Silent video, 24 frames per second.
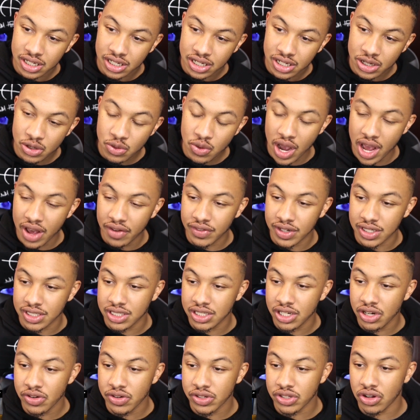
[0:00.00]
you having a
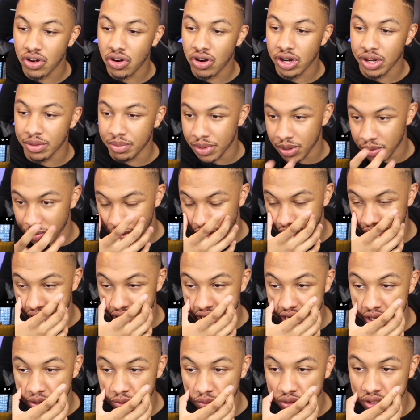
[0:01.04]
serious argument with a
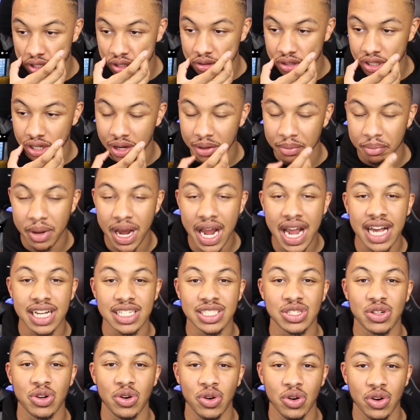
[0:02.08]
nigga with a
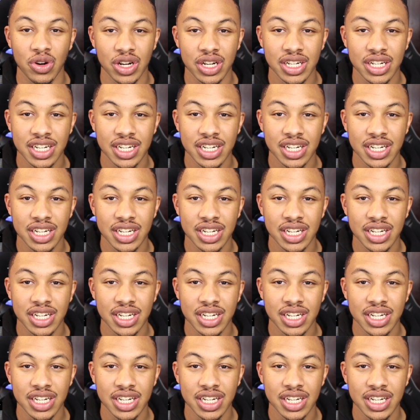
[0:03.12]
mask on.